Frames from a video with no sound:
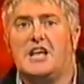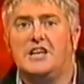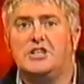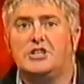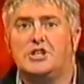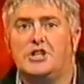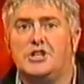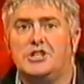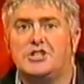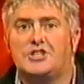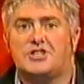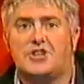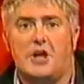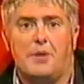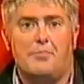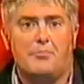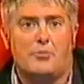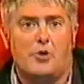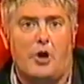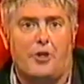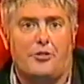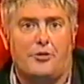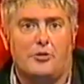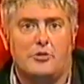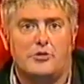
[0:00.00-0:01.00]
attention,
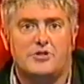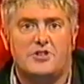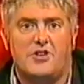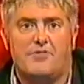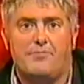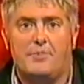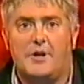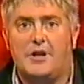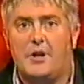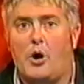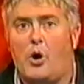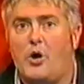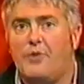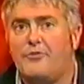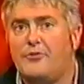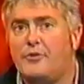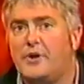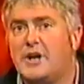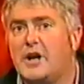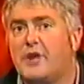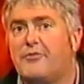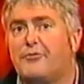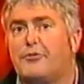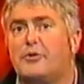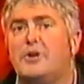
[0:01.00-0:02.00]
some brothels have been
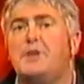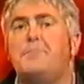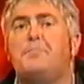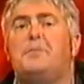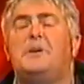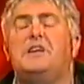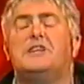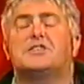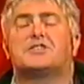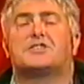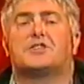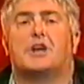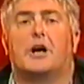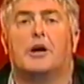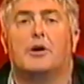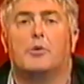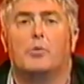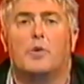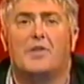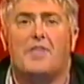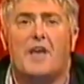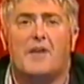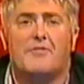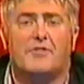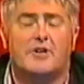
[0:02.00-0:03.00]
offering a free
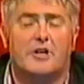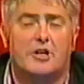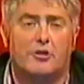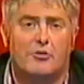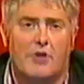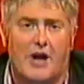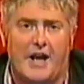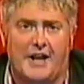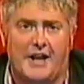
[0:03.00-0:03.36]
pizza with every